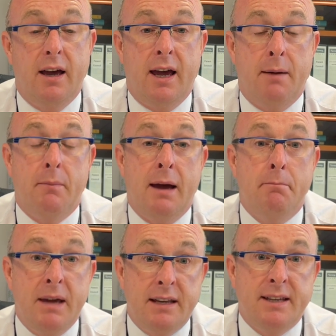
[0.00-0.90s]
it
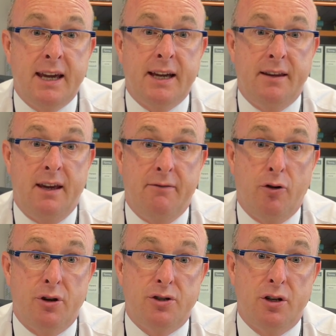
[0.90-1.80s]
may take a day
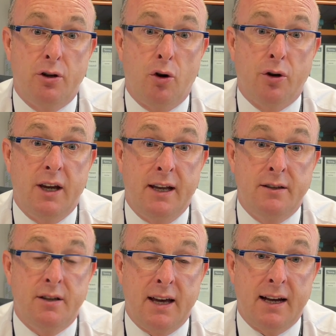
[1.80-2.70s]
for us to log you
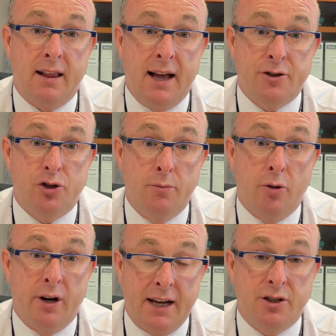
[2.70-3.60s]
into that classroom
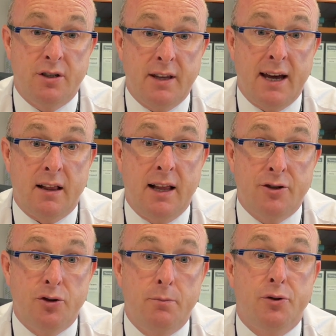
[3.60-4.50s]
or add you to that classroom,